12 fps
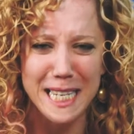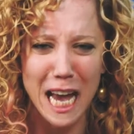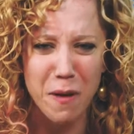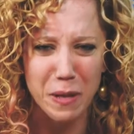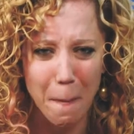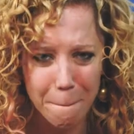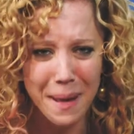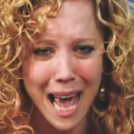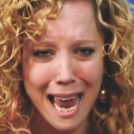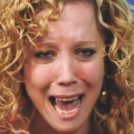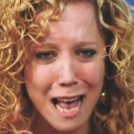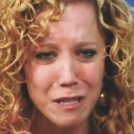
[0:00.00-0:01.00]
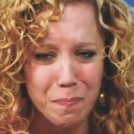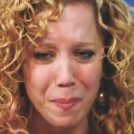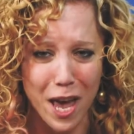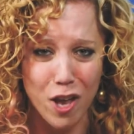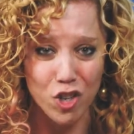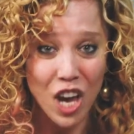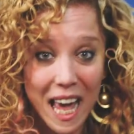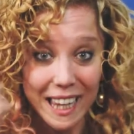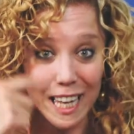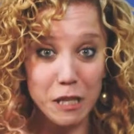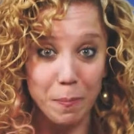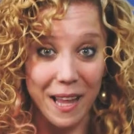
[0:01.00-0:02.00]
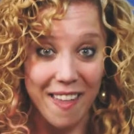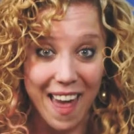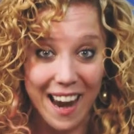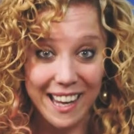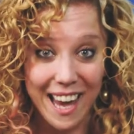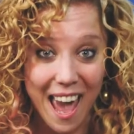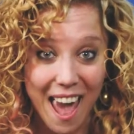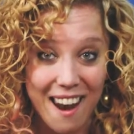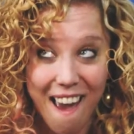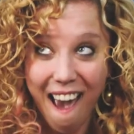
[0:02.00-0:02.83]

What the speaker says: day with a bad Let's play that again.